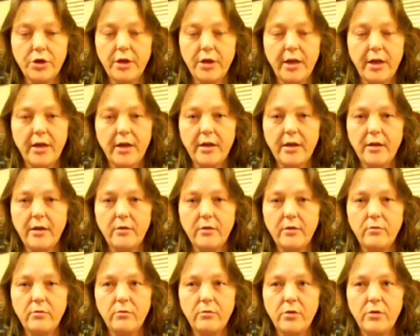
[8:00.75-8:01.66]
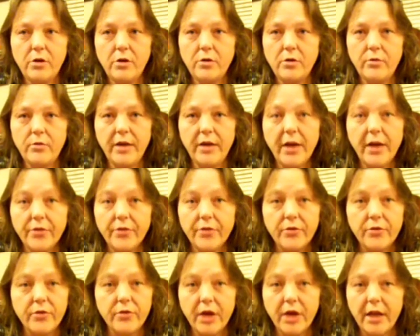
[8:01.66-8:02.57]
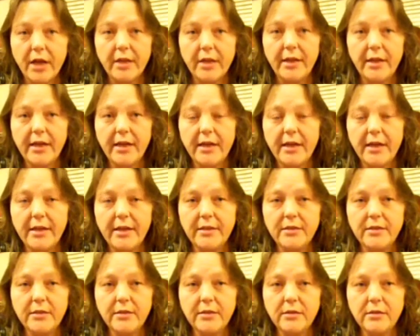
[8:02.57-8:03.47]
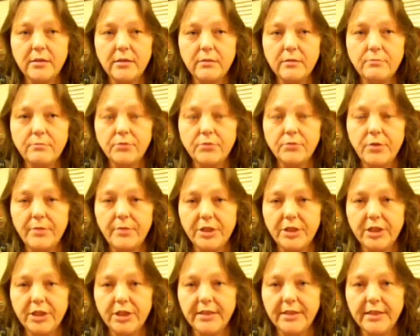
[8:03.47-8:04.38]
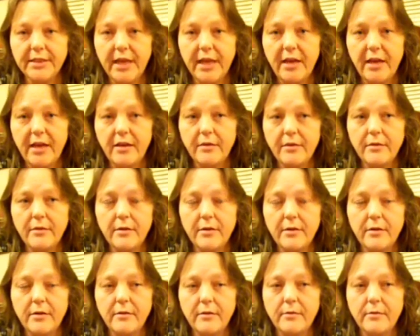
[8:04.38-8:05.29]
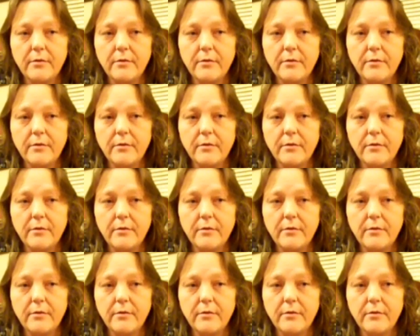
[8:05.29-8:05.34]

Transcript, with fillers: and, you know, we got through the holidays pretty much unscathed and